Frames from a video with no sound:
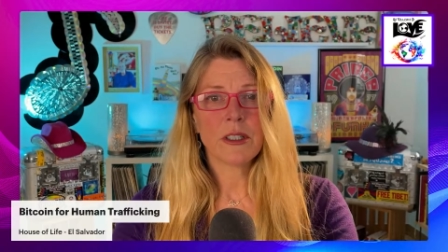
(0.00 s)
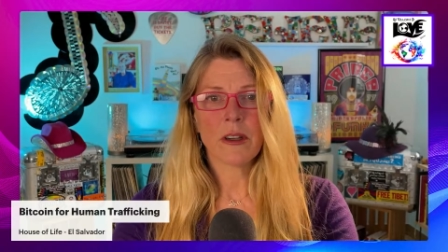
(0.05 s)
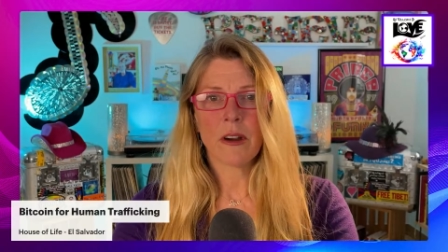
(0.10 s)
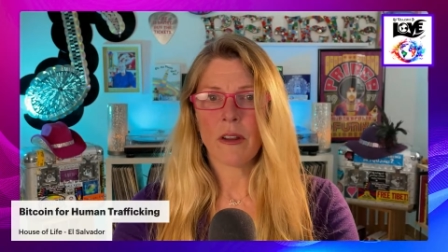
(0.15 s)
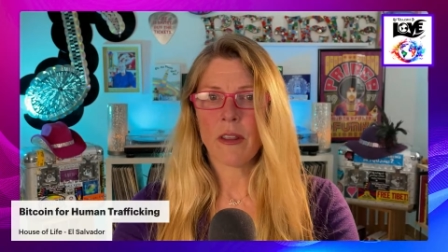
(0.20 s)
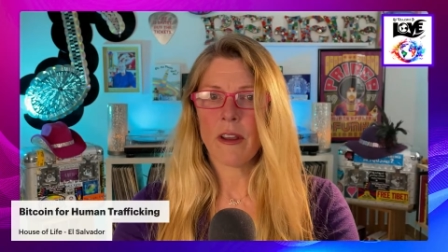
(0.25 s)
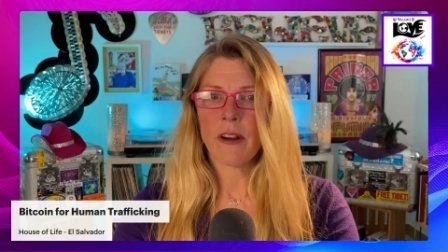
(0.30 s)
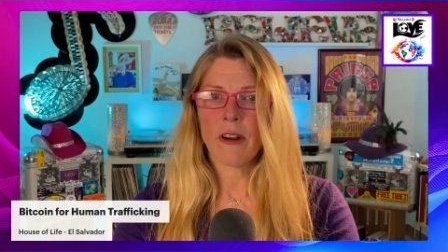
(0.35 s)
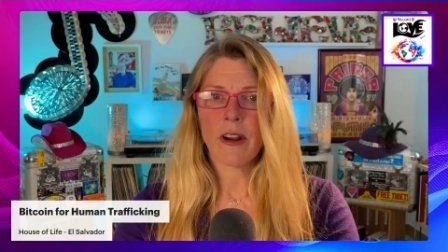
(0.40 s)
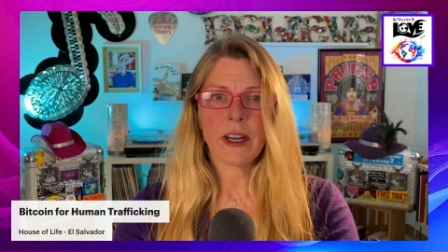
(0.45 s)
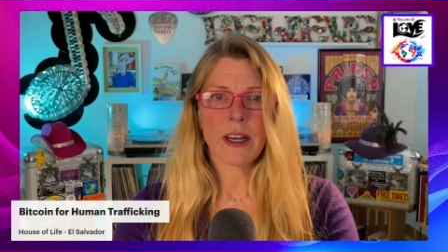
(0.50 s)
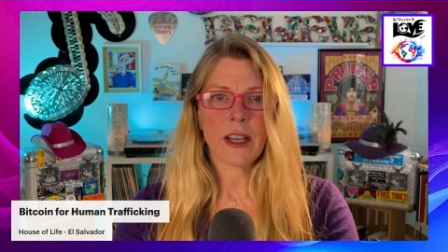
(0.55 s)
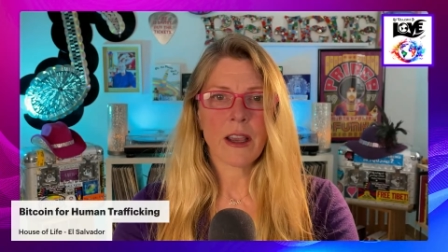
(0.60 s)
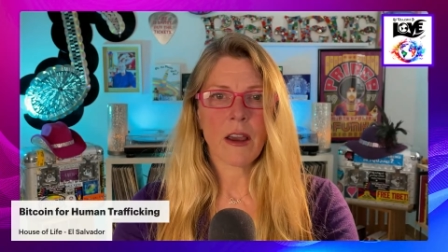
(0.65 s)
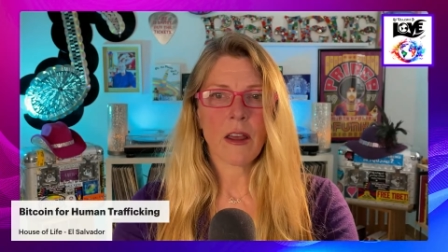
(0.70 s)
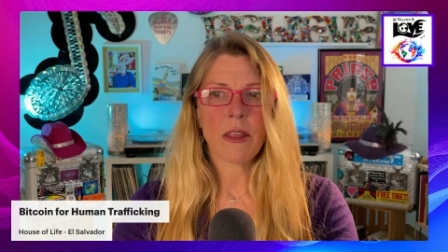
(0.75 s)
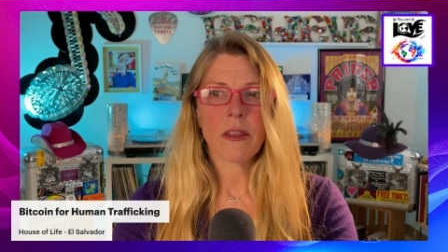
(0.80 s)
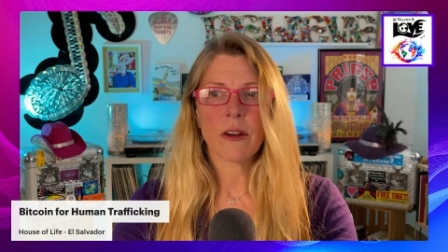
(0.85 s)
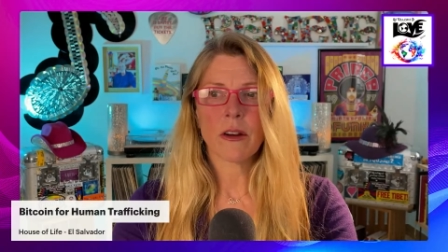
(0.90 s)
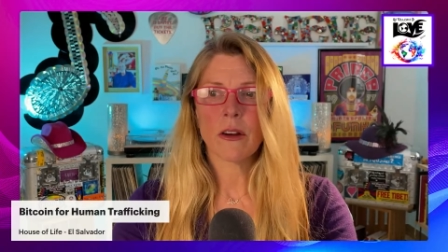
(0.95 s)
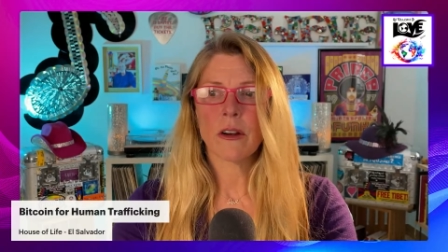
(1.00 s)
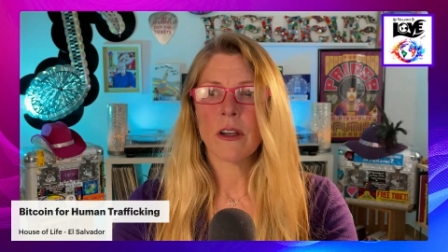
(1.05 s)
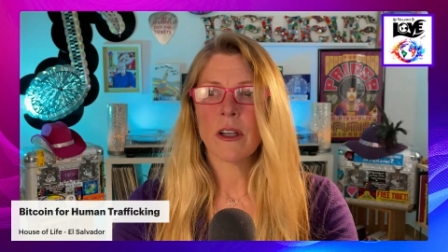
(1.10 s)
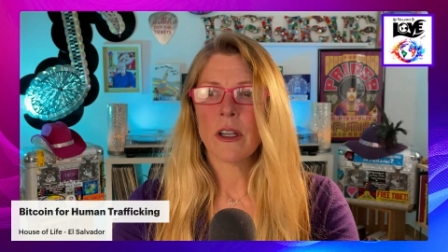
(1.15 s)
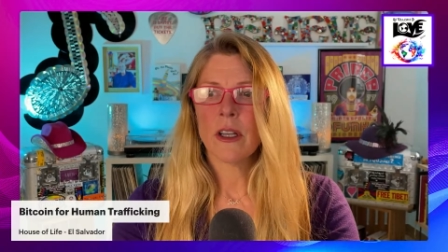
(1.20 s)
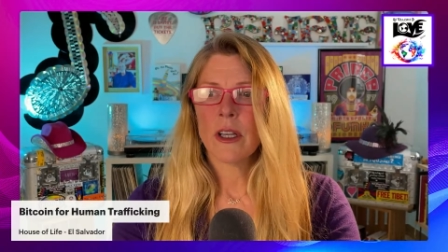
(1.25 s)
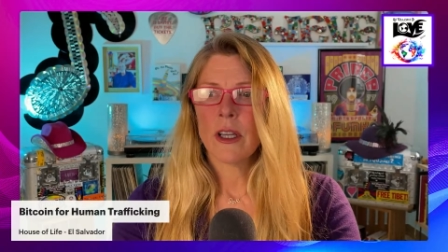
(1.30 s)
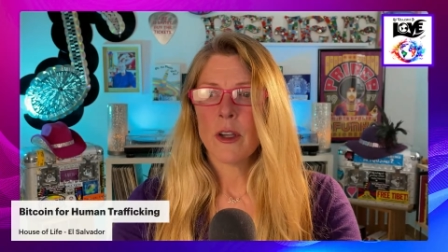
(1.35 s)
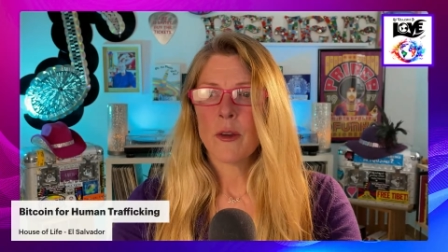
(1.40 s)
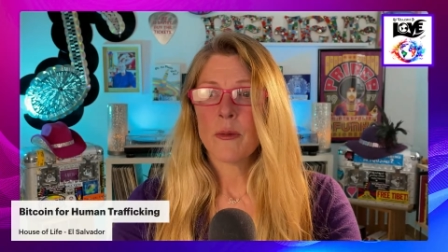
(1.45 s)
Are there any other
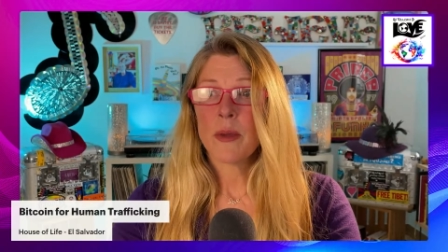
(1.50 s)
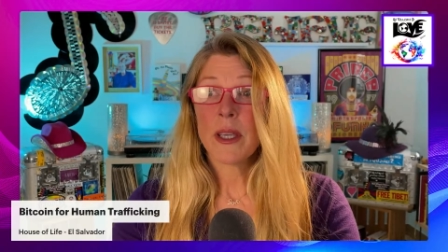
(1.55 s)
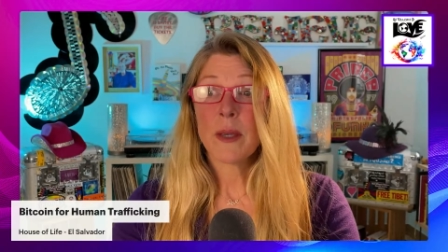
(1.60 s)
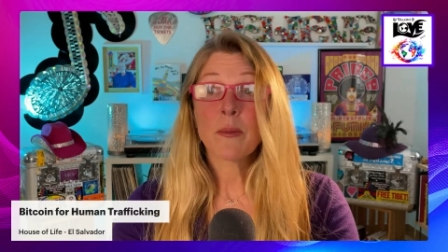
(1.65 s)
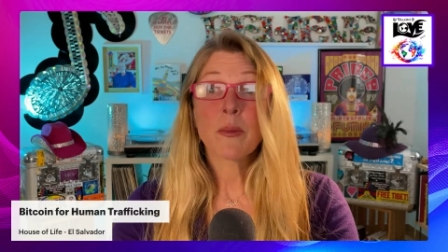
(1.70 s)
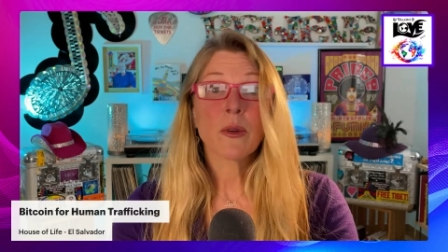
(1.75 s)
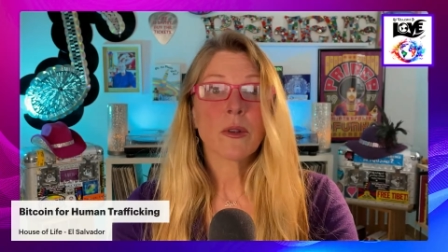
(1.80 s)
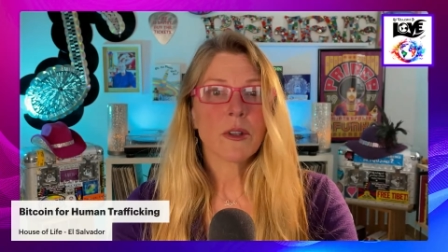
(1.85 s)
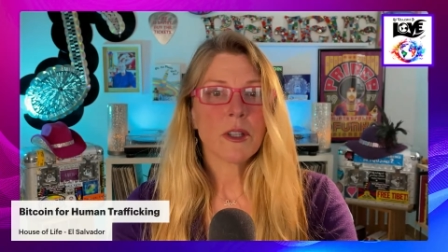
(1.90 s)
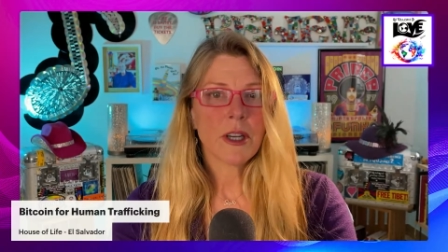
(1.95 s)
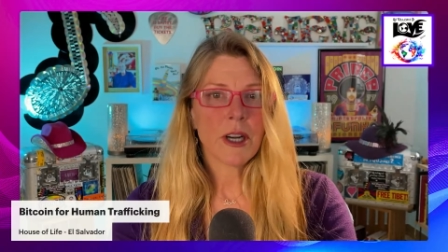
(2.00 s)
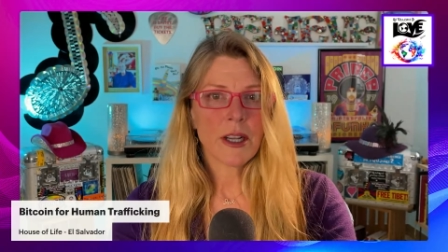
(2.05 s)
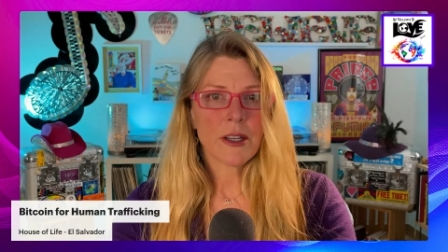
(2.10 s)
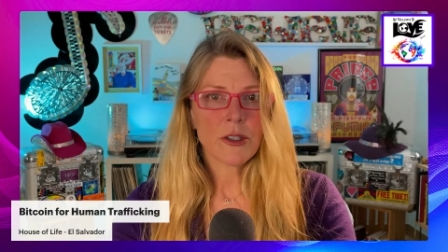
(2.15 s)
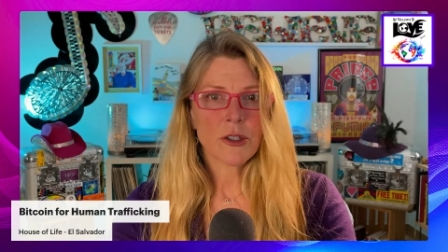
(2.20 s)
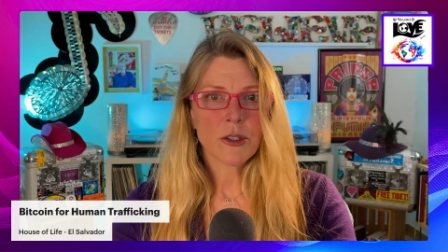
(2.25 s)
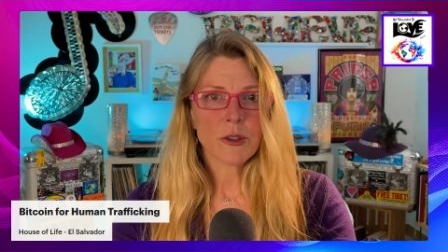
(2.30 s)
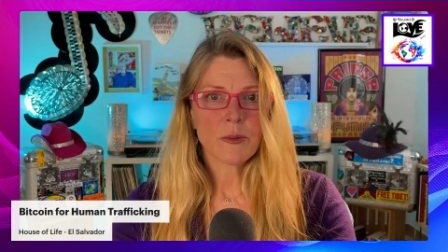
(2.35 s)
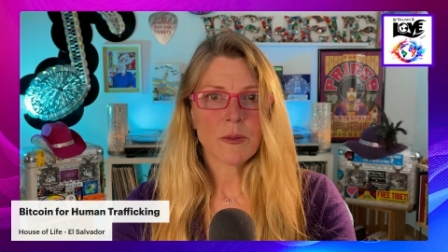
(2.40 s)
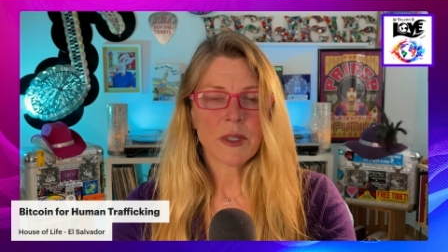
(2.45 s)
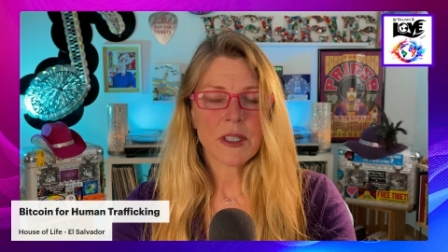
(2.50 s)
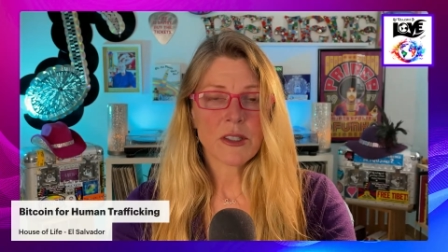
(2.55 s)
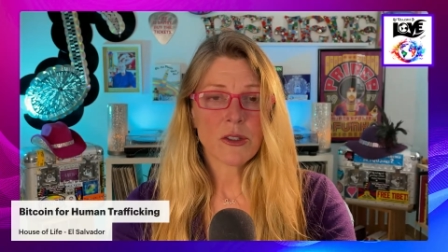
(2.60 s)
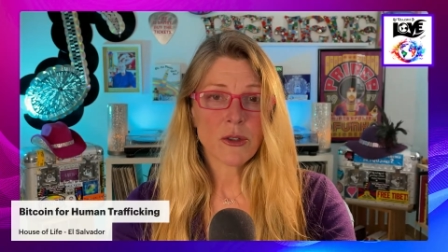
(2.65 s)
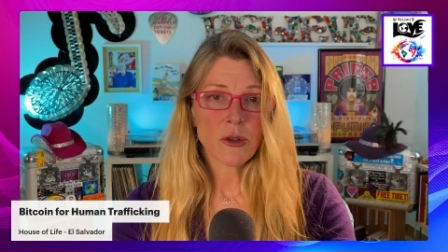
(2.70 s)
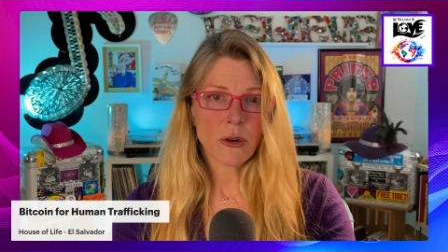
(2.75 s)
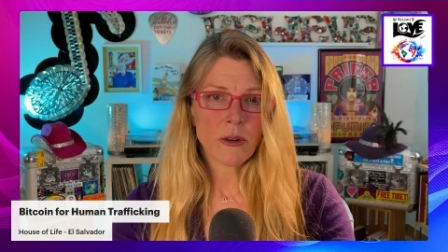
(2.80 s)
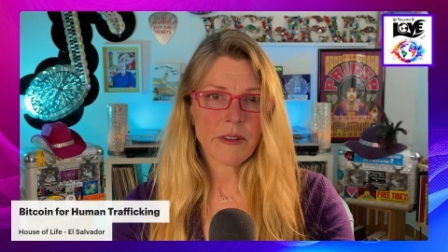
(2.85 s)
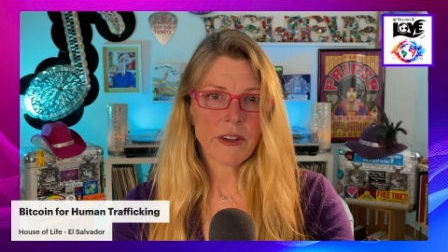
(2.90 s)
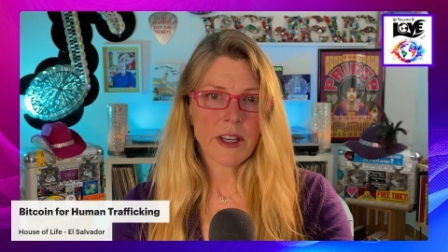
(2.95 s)
people that I should be
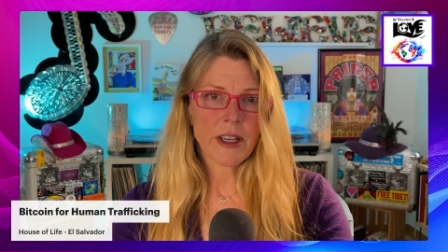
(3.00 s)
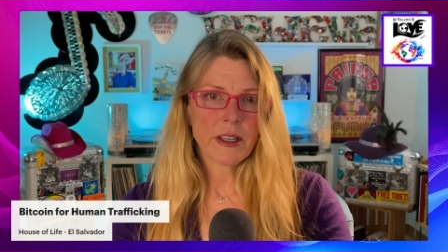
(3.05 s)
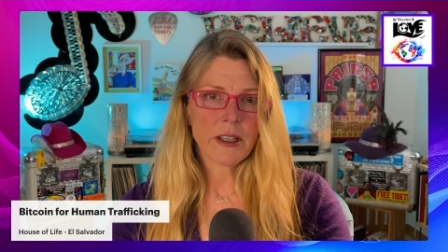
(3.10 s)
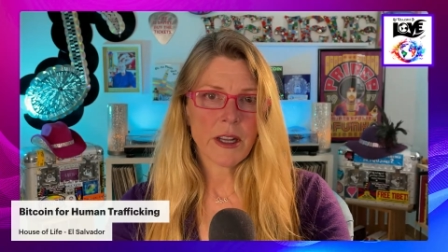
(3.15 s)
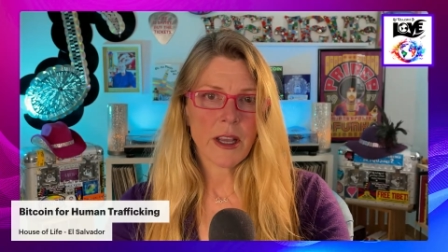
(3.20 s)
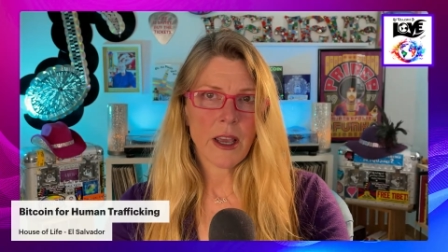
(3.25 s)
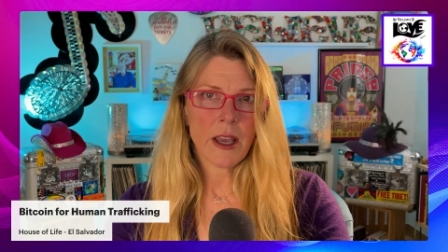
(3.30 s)
serving